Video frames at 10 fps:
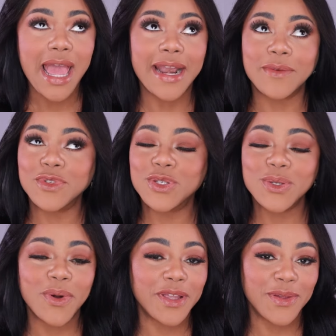and I'm
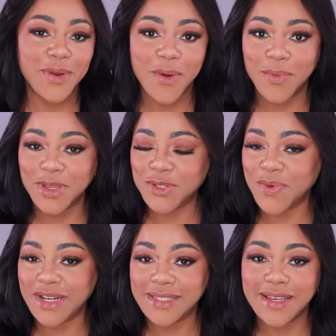sure you know which
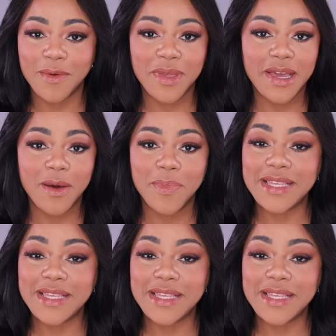one is coming up,